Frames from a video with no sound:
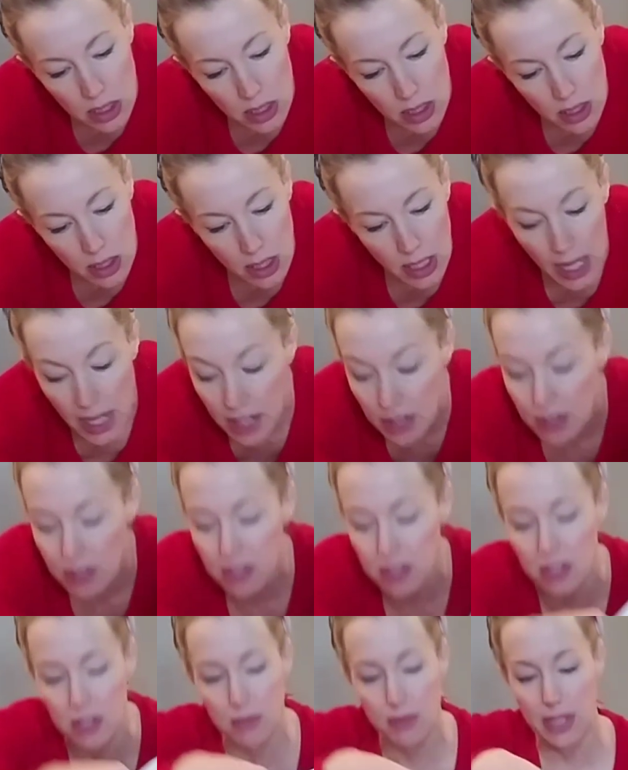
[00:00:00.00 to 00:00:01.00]
Here's the
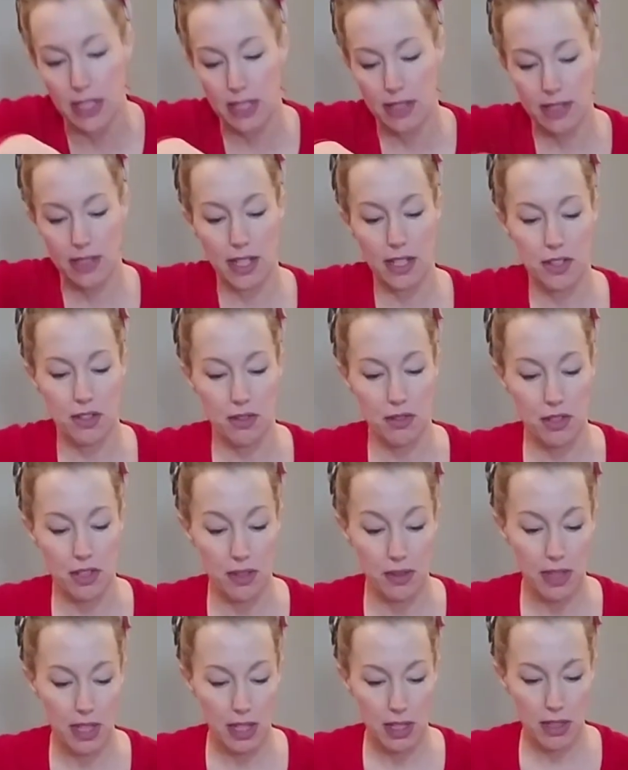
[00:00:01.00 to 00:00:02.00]
serrated slicer. So
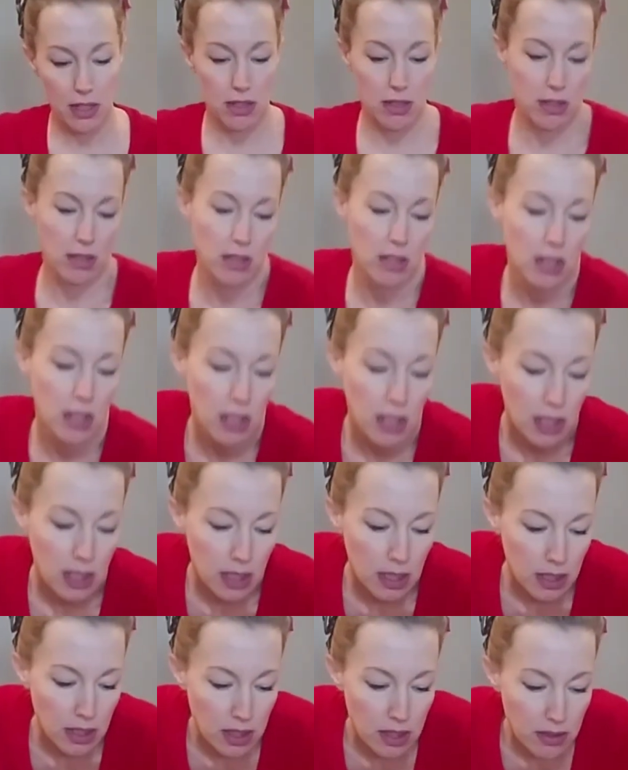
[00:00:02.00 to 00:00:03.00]

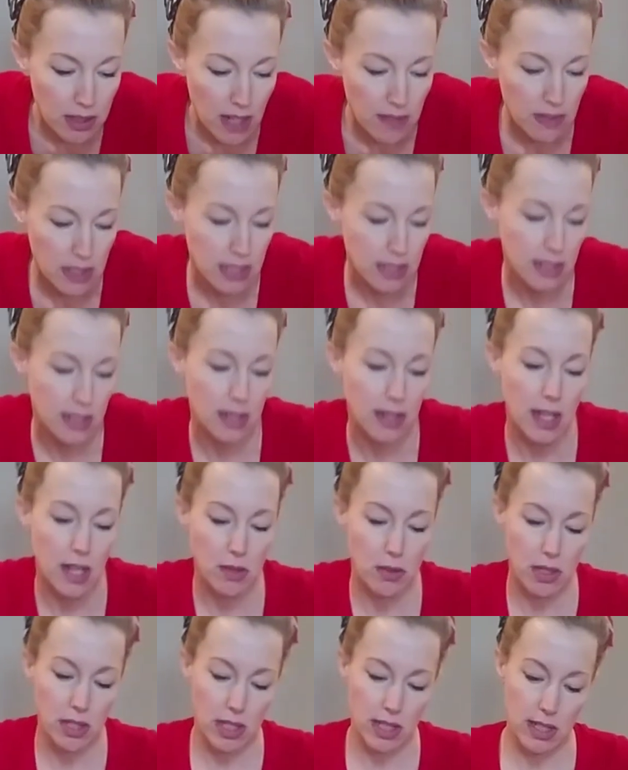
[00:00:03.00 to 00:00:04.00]
you haven't seen that one
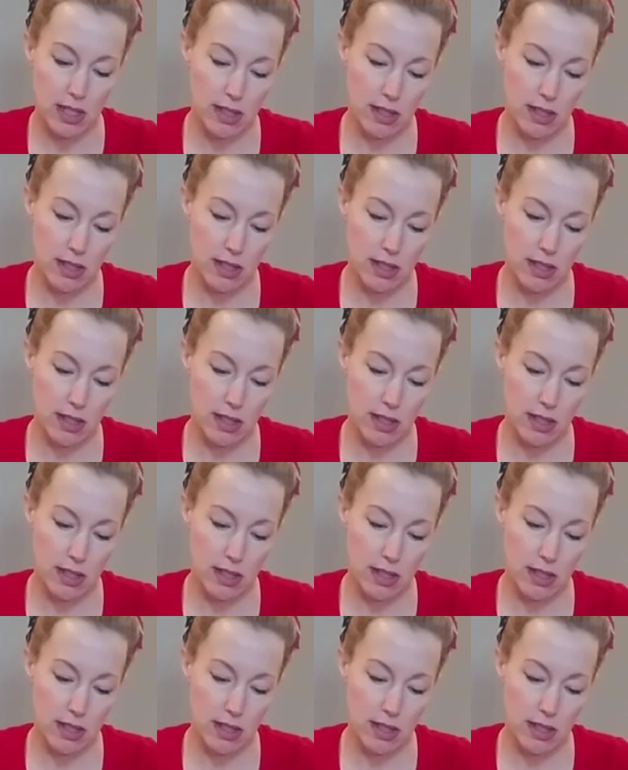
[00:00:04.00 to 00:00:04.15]
yet.